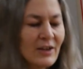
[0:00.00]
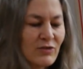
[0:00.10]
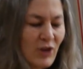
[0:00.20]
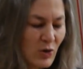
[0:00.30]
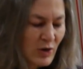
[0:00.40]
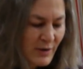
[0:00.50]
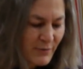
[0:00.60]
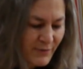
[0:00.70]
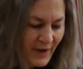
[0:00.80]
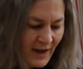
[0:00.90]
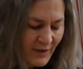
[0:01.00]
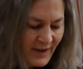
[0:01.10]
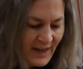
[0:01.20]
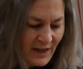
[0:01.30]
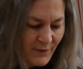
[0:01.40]
A
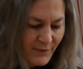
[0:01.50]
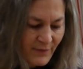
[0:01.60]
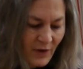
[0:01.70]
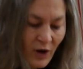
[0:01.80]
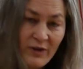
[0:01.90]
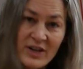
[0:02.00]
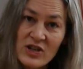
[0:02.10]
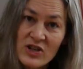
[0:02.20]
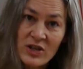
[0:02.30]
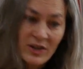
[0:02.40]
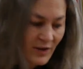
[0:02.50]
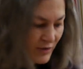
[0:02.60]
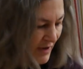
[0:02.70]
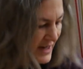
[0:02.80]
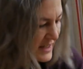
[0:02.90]
reel of orange
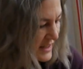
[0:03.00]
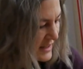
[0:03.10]
thread,